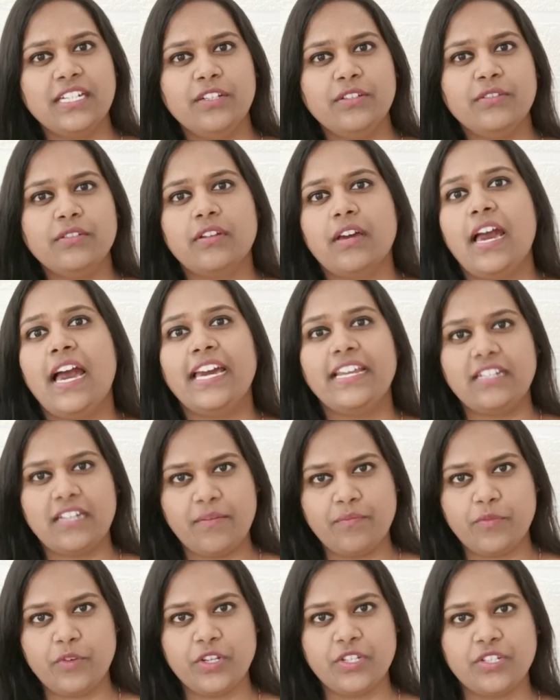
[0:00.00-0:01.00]
in high
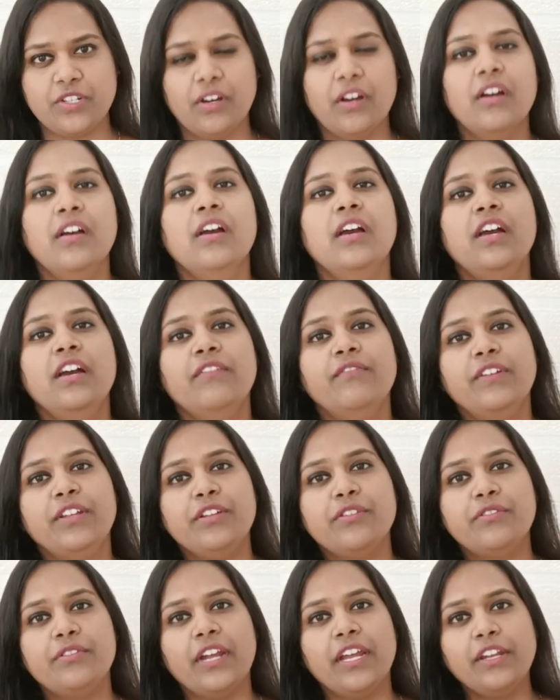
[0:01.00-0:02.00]
temperature. When
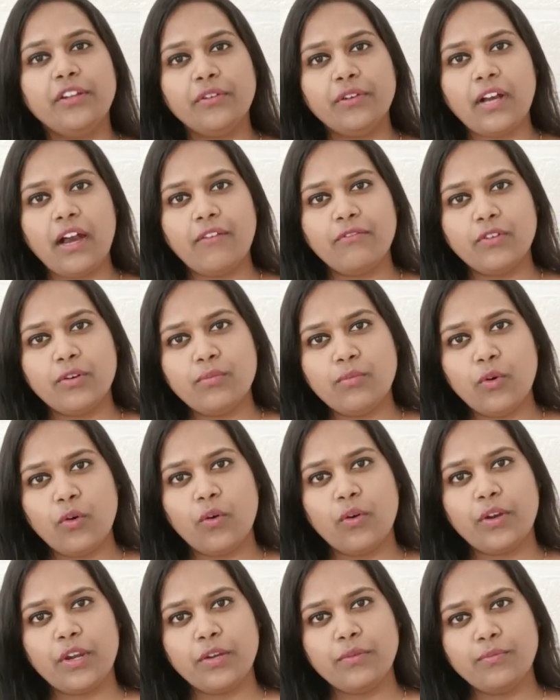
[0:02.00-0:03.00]
you try to cover
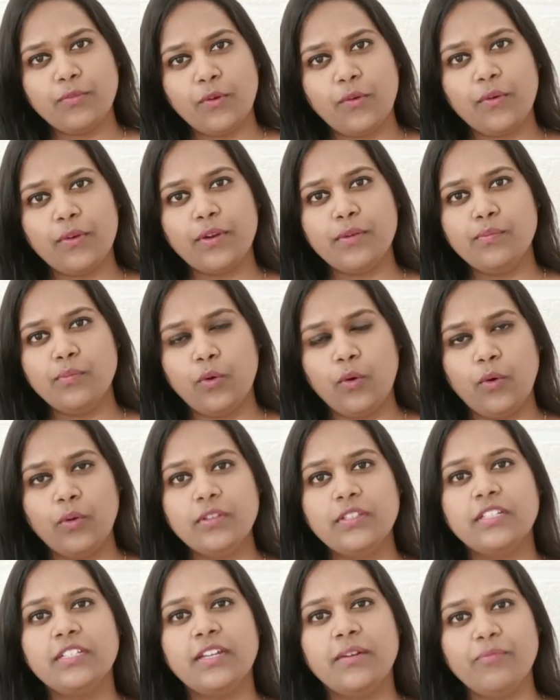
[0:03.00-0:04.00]
more and more and more,
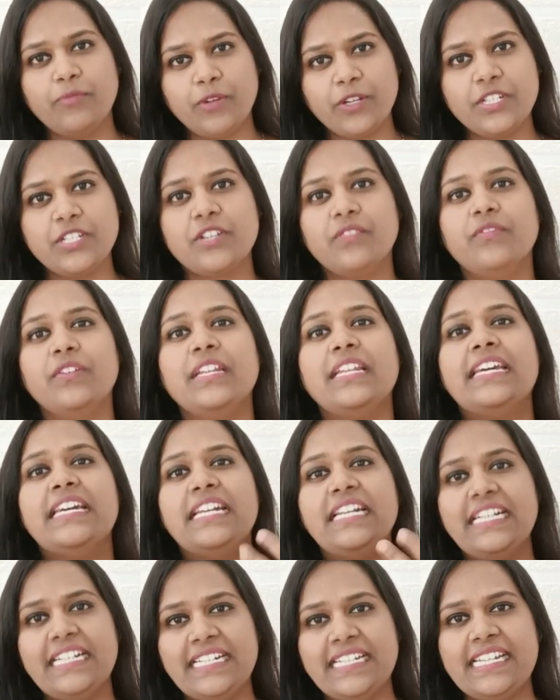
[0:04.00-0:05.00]
the temperature will
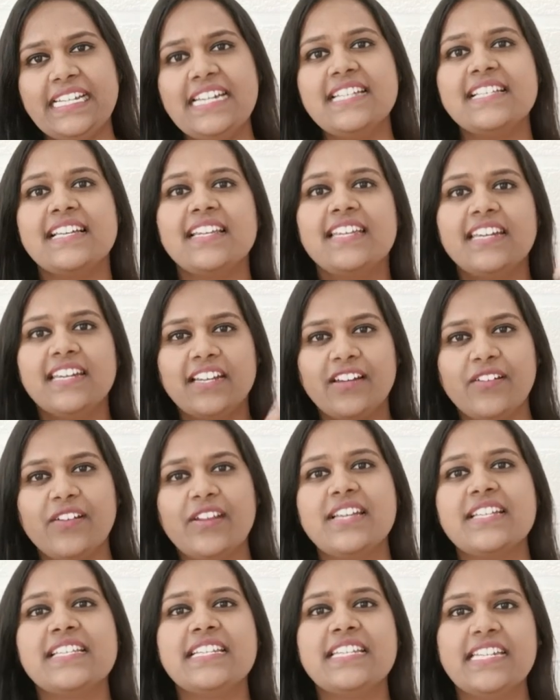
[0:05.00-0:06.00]
increase and
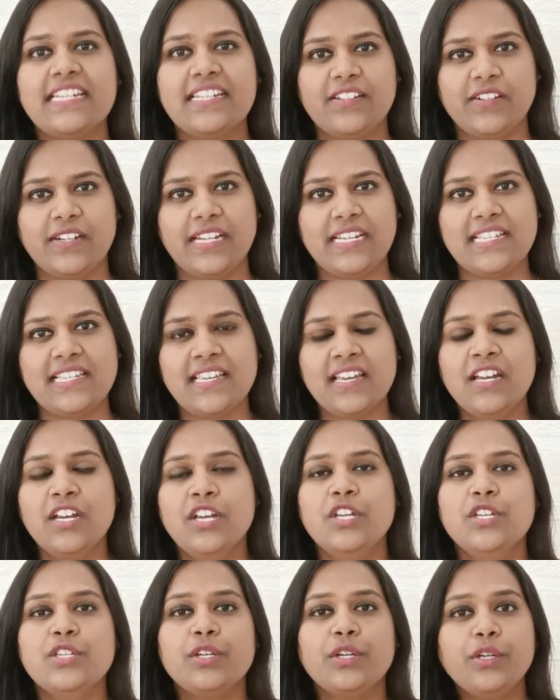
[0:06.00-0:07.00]
increase and increase.
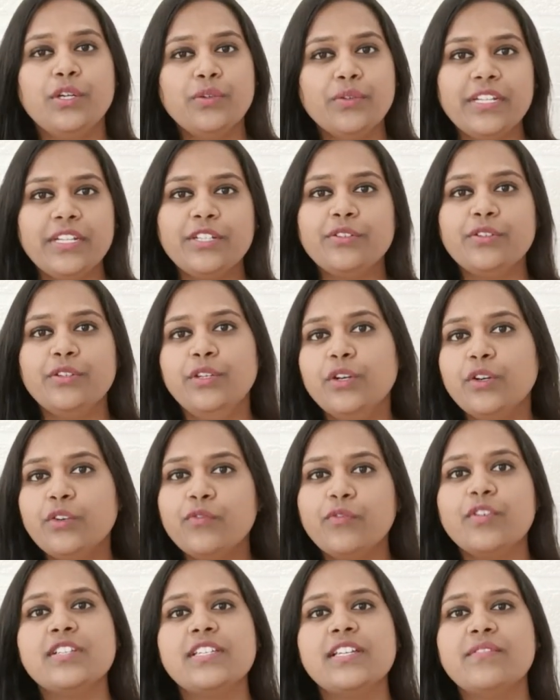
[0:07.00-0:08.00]
So you need to look
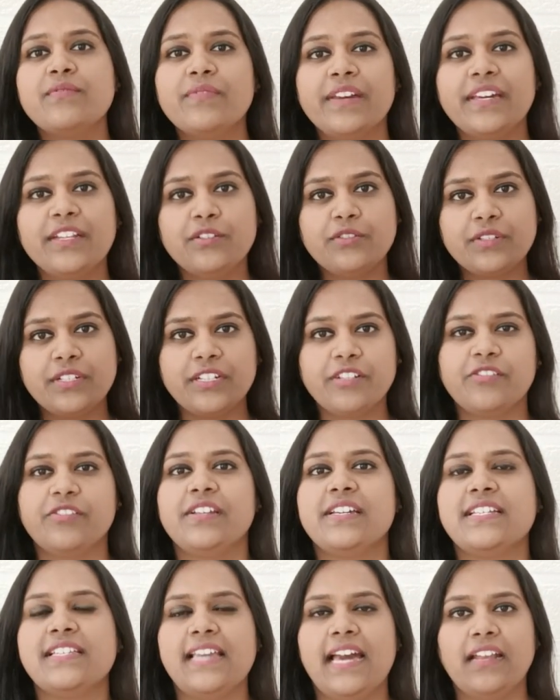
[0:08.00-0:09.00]
for some way to
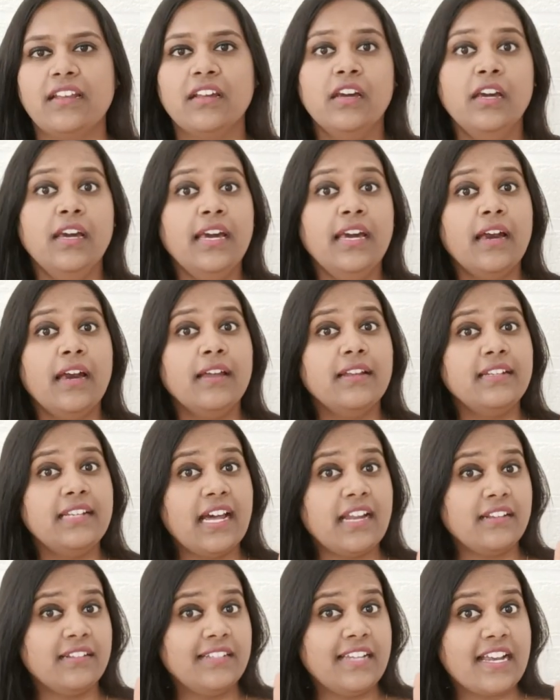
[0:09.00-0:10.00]
decrease that.
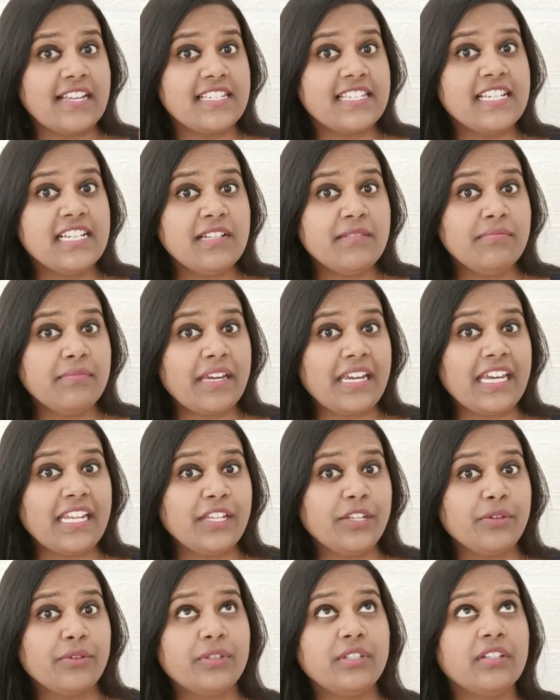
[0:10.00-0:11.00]
That doesn't mean
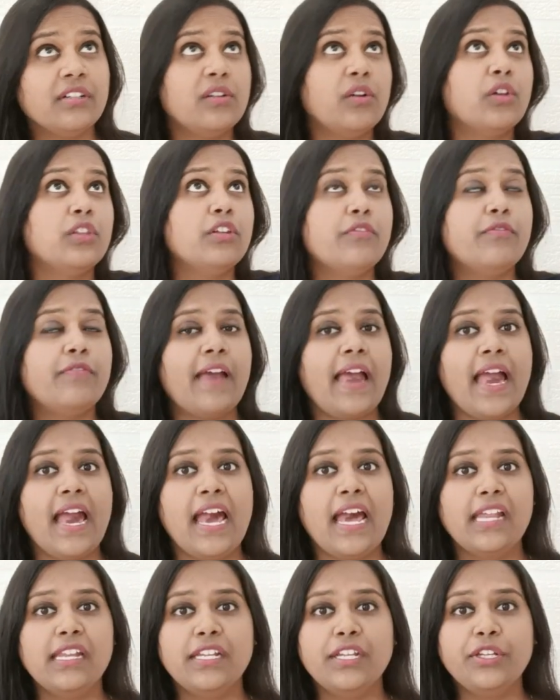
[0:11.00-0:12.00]
you turn on the
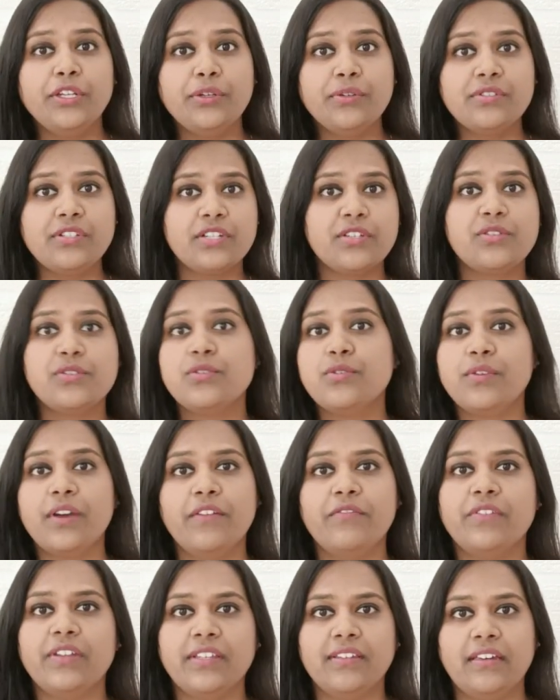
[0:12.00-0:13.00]
fan and you just do
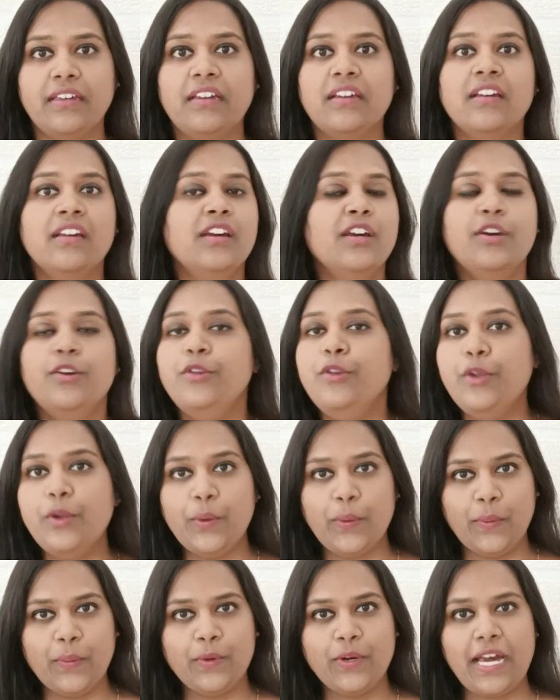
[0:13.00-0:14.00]
everything.
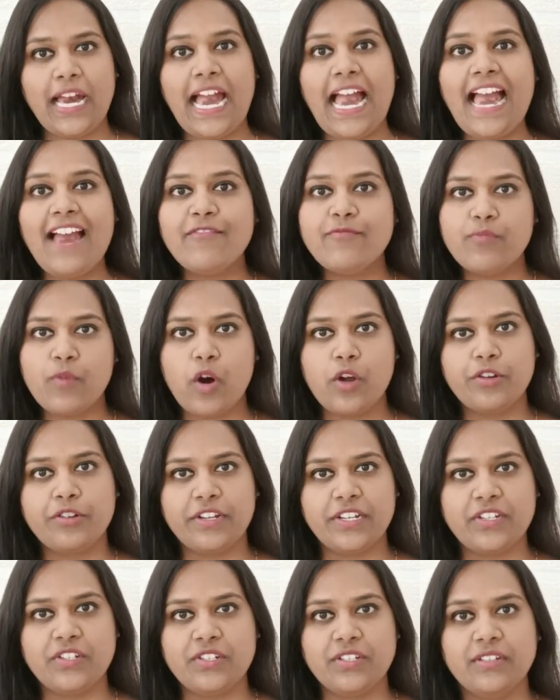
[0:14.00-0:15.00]
No, have
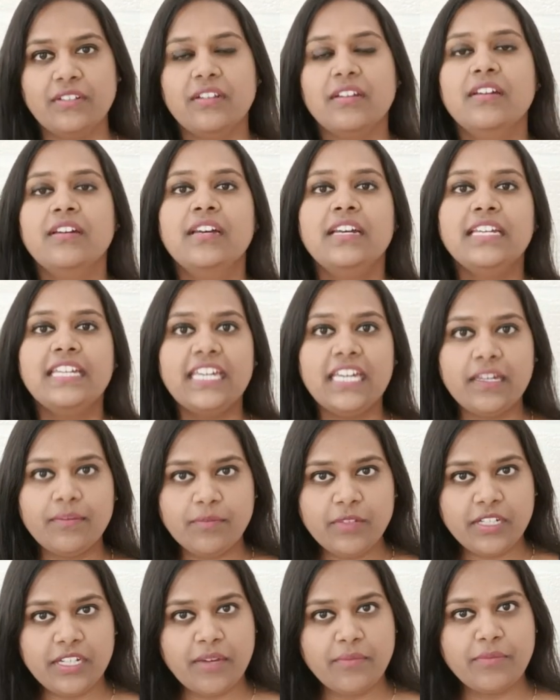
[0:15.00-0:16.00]
moderation. Keep
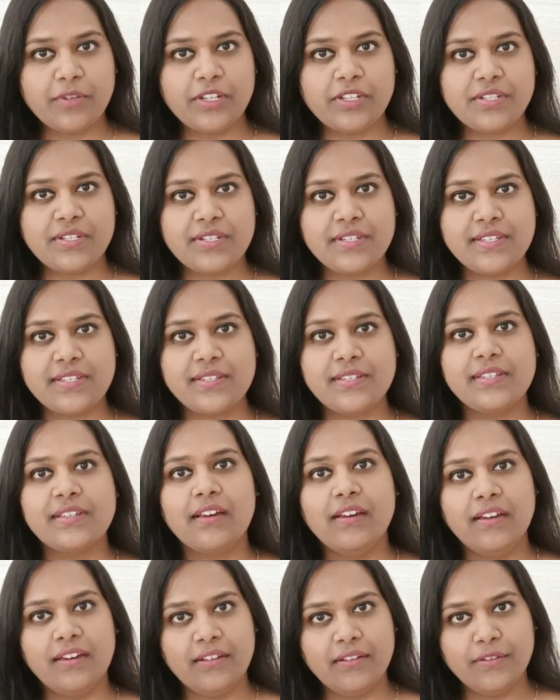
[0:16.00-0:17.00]
the temperatures
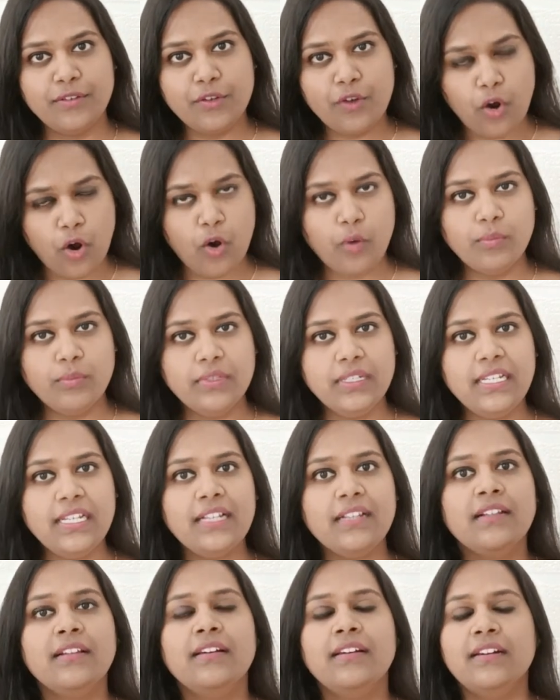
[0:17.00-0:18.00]

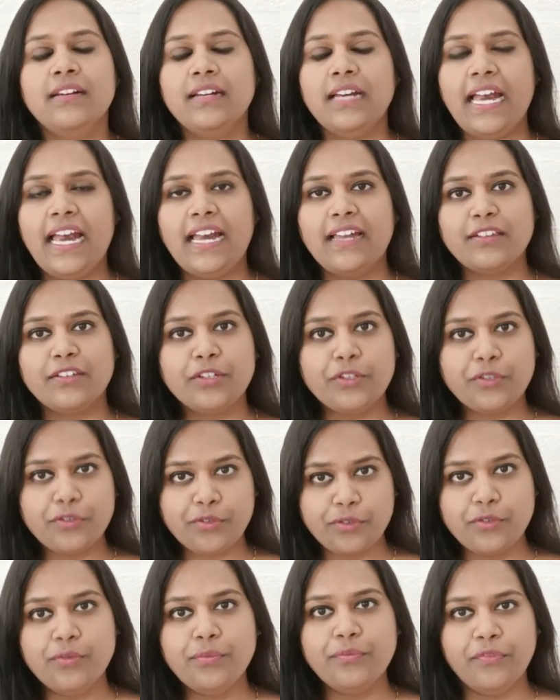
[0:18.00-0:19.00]
normal and the
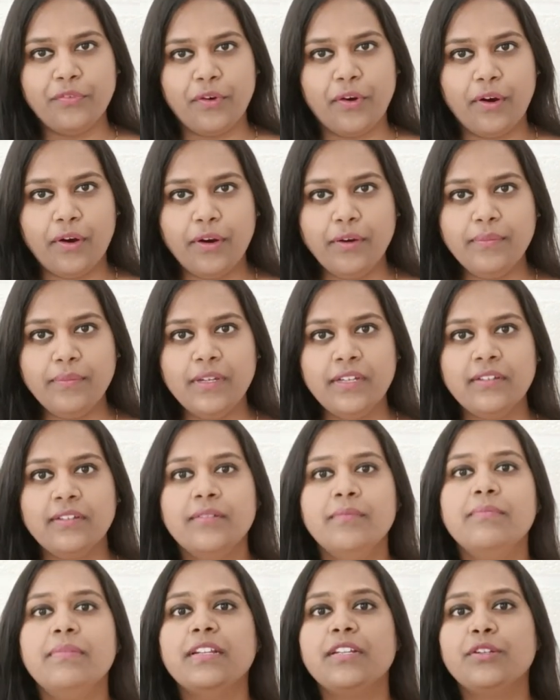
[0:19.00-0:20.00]
room warm,
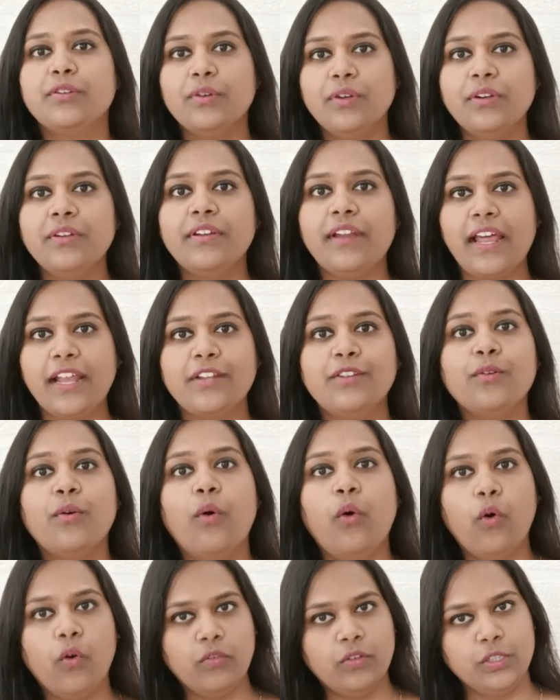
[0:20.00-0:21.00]
but don't try to
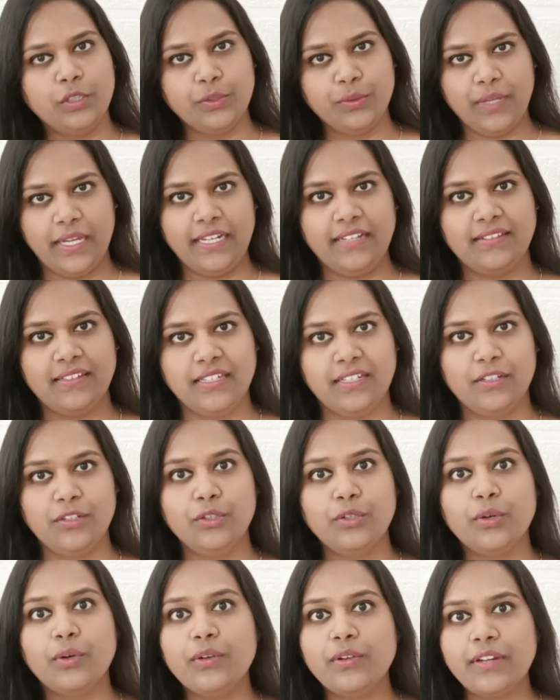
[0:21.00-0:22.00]
overdo anything.
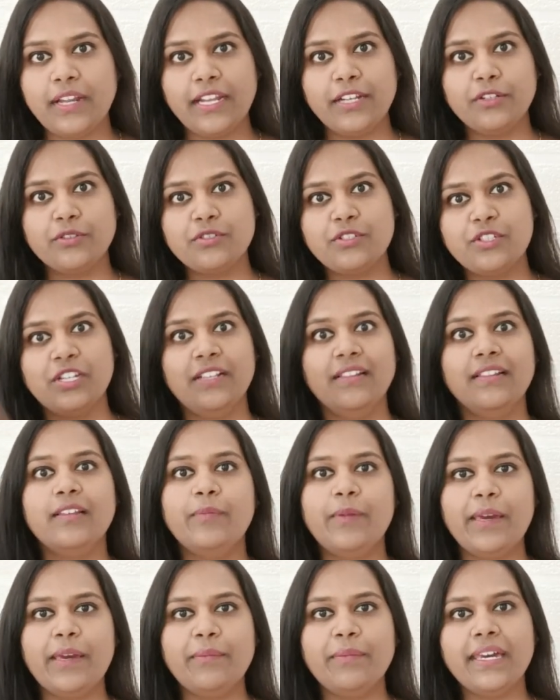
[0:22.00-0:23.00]
Don't try to chill the
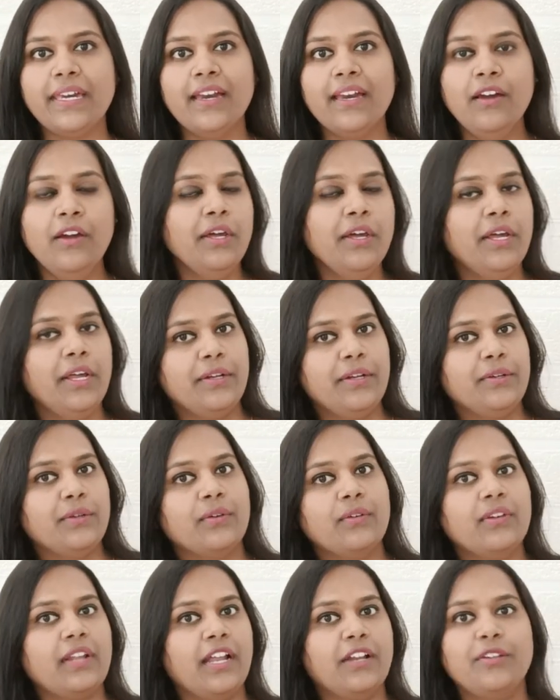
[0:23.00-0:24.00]
baby and
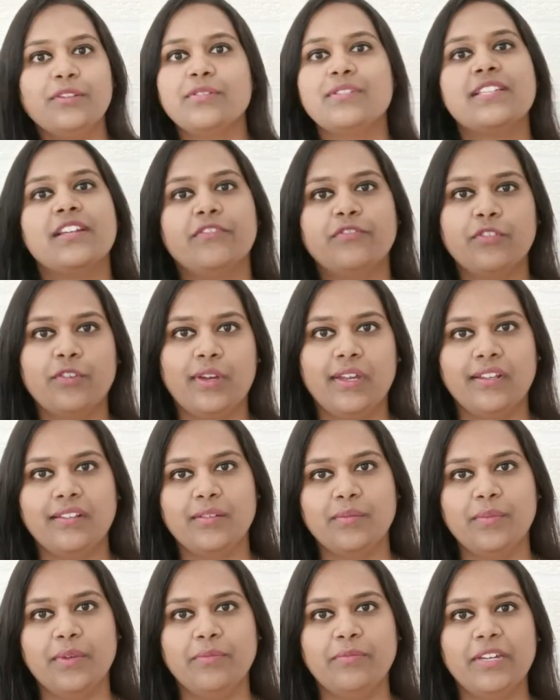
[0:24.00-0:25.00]
don't try to suffocate the
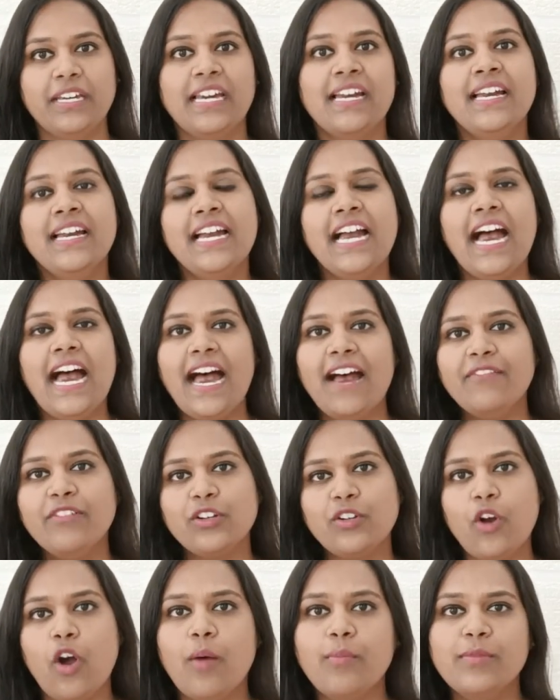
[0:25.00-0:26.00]
baby. Have a
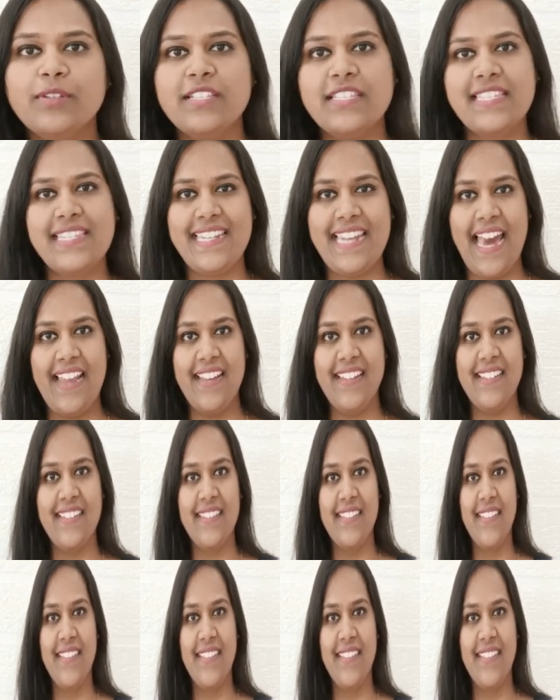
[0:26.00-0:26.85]
common stand.